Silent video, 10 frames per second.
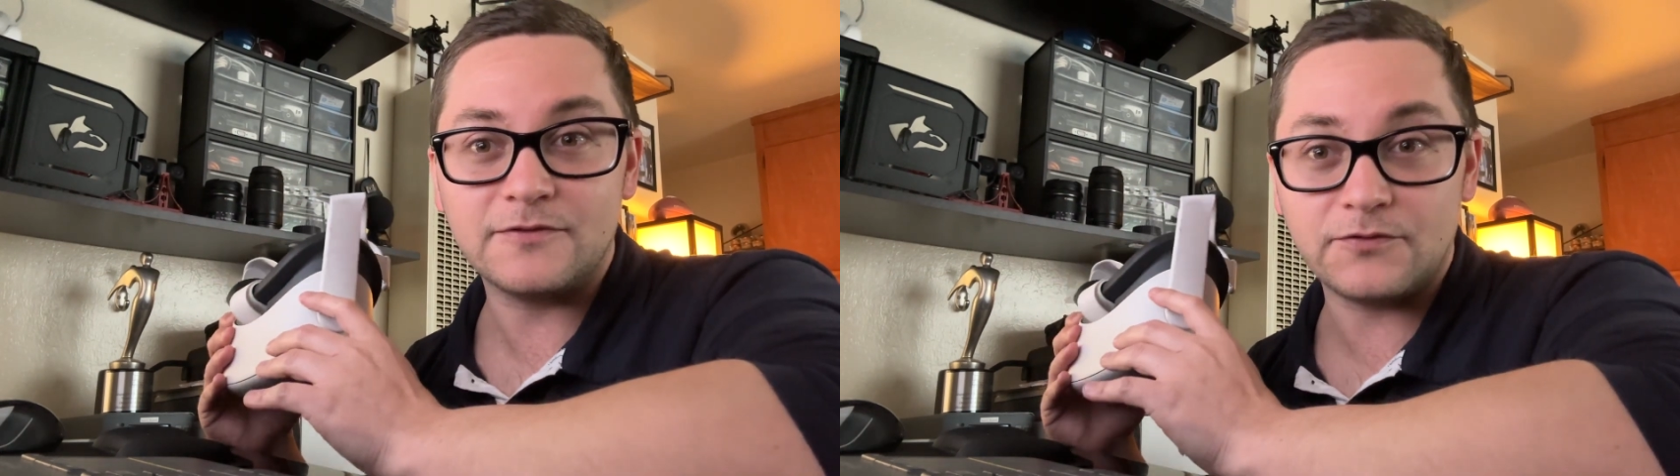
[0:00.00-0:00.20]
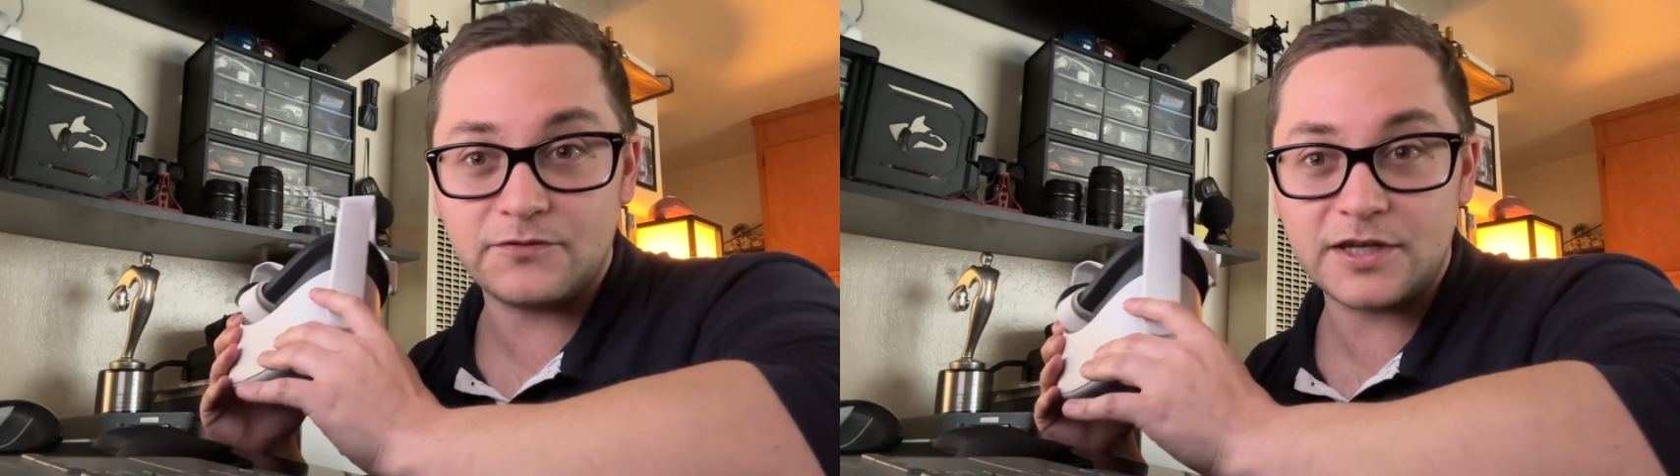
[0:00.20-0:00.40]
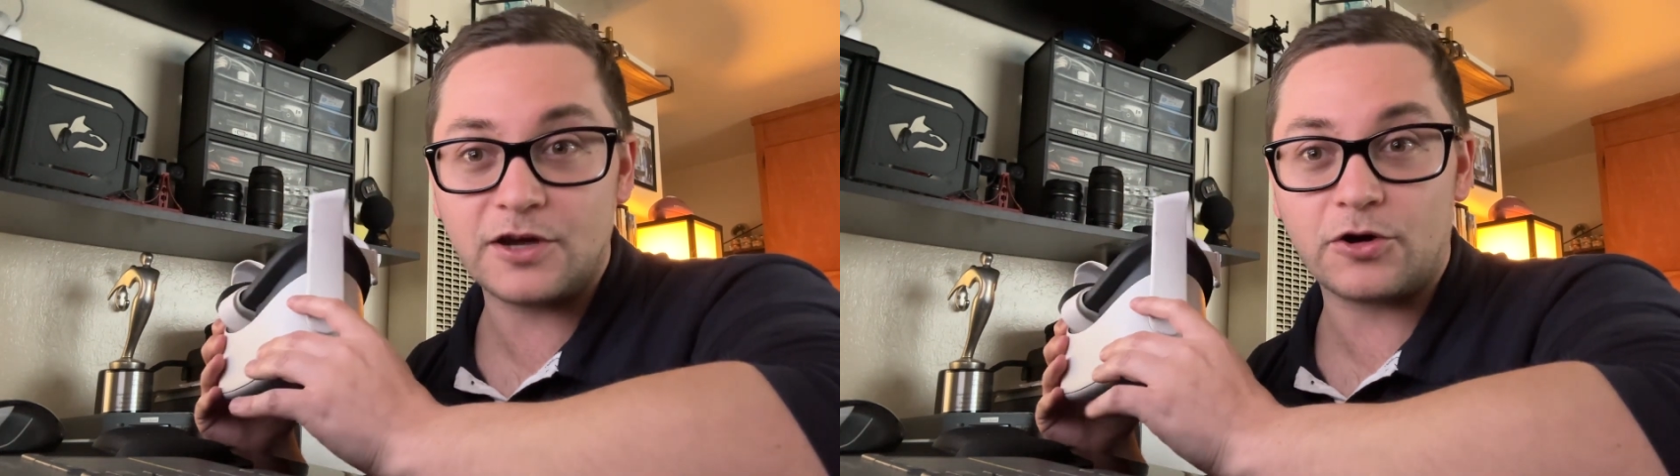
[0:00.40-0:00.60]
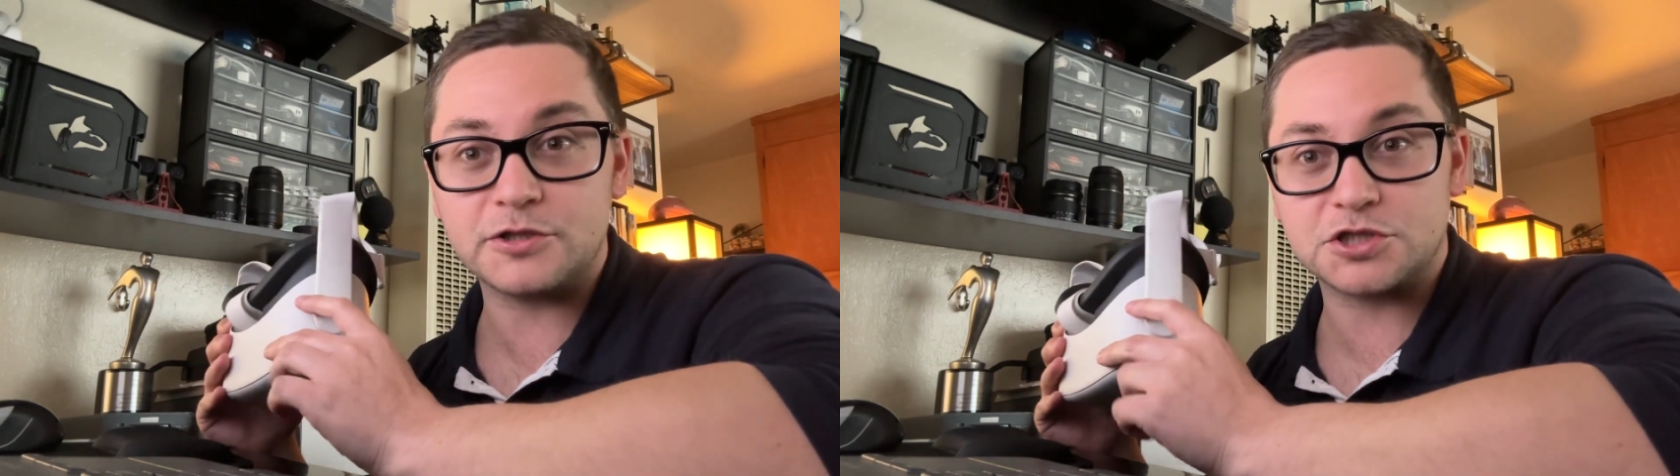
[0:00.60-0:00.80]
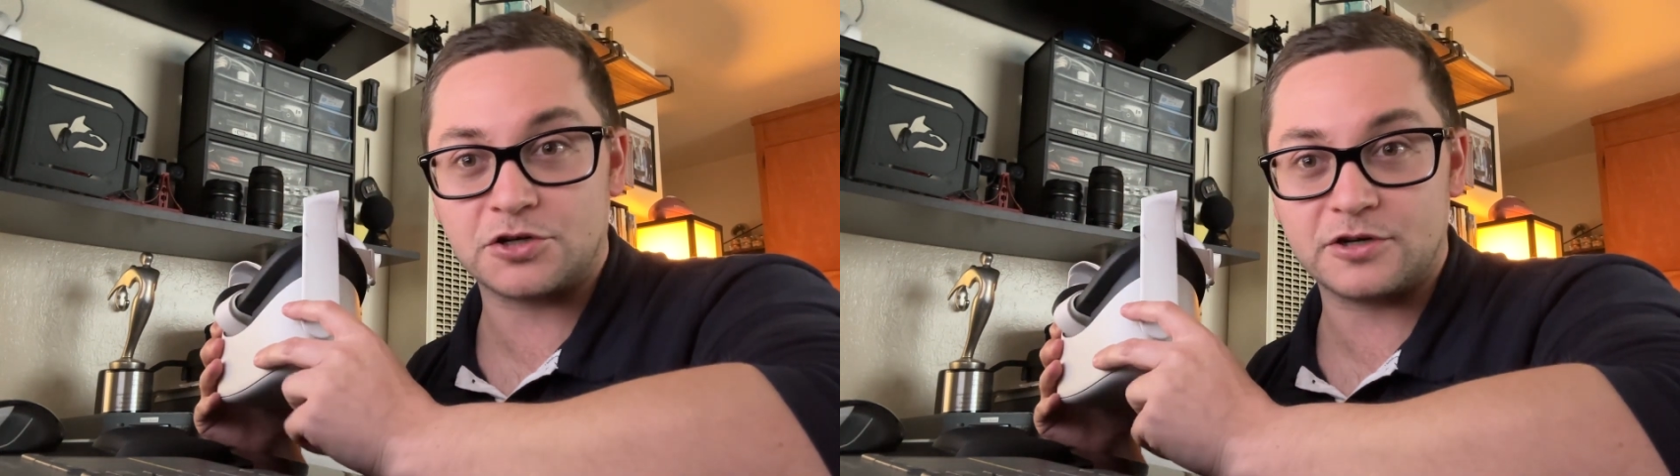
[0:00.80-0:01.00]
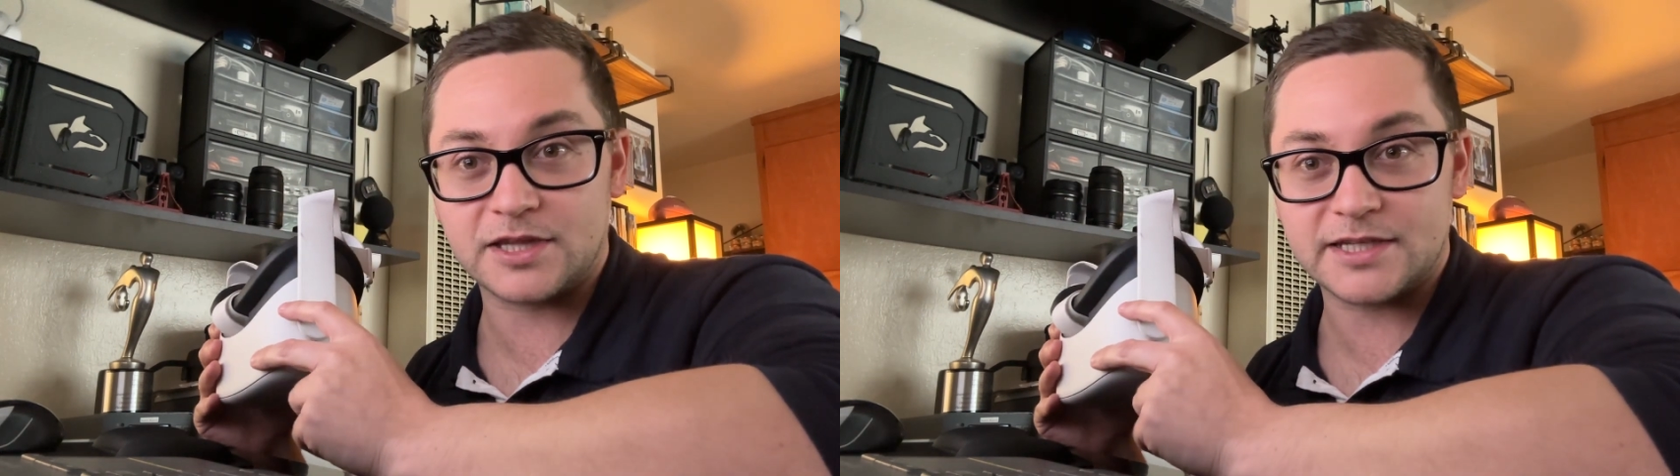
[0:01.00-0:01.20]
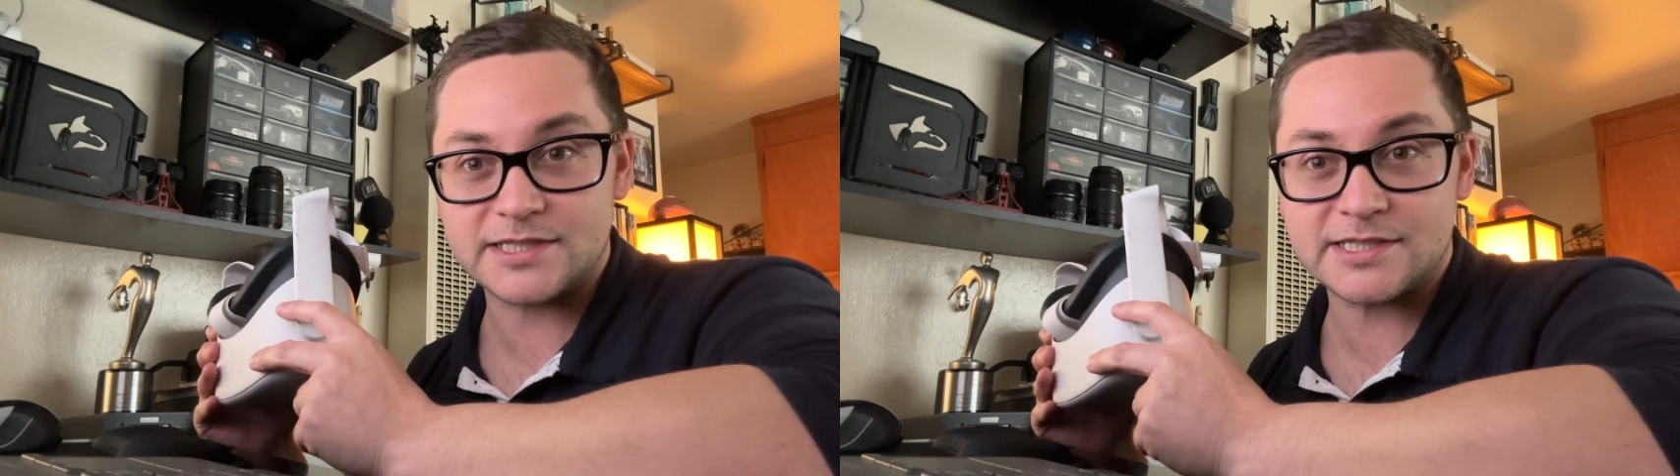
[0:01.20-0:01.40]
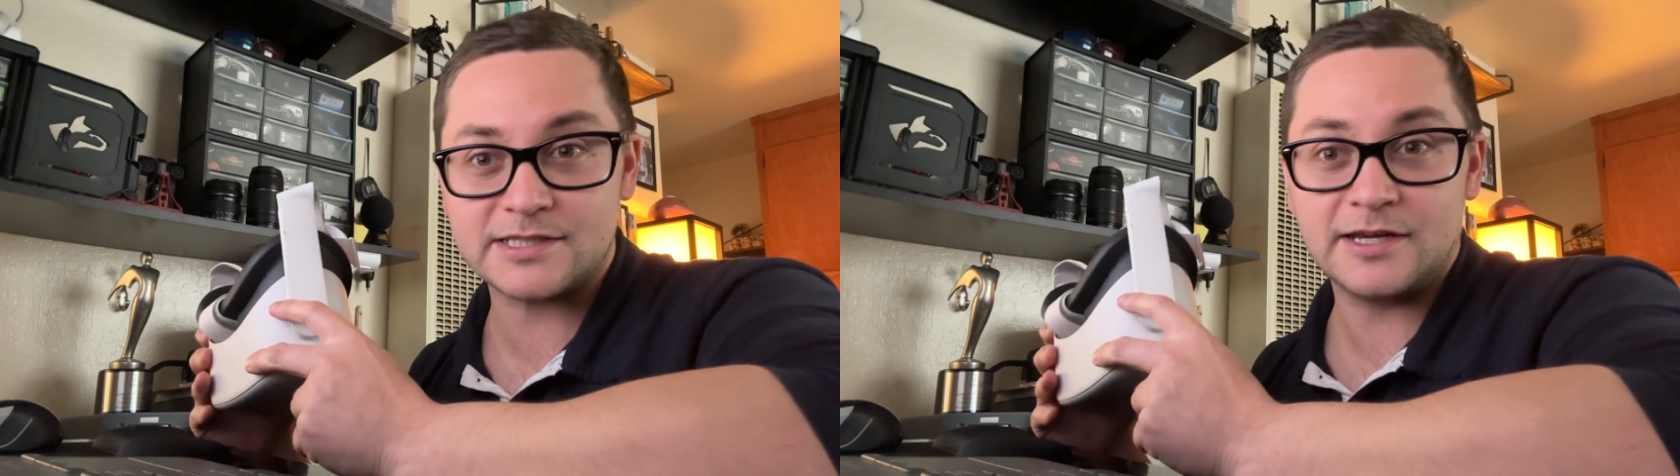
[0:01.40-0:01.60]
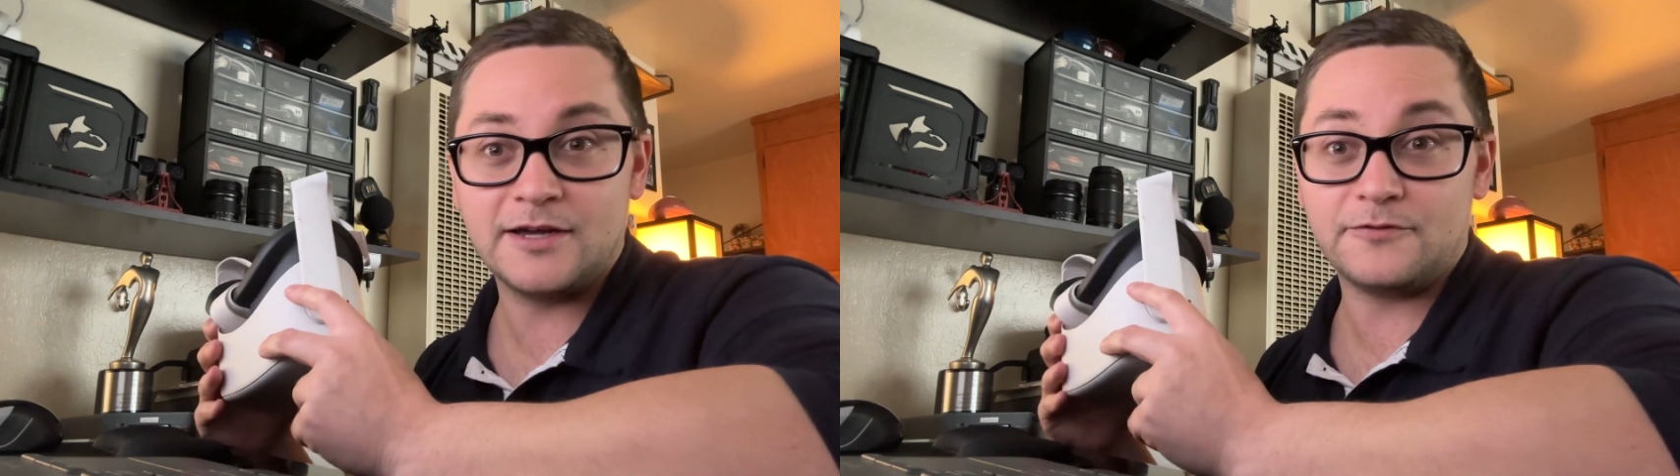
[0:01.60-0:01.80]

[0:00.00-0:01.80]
VR journalists